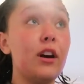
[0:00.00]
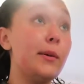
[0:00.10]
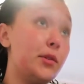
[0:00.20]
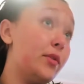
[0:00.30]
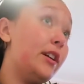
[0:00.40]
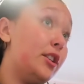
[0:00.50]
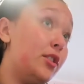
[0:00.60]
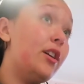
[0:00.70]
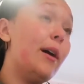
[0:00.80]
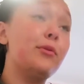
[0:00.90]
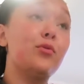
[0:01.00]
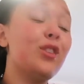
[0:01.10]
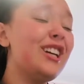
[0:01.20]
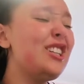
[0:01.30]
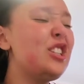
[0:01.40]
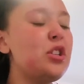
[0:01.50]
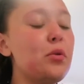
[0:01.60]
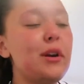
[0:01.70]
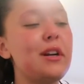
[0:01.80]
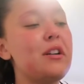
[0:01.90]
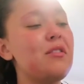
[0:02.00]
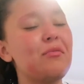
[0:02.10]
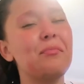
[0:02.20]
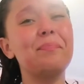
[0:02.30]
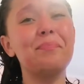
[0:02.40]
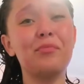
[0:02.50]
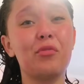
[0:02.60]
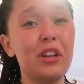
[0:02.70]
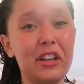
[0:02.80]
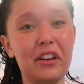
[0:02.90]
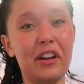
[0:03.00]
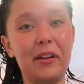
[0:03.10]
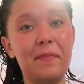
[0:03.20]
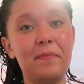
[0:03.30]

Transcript: I was really I was really doing really good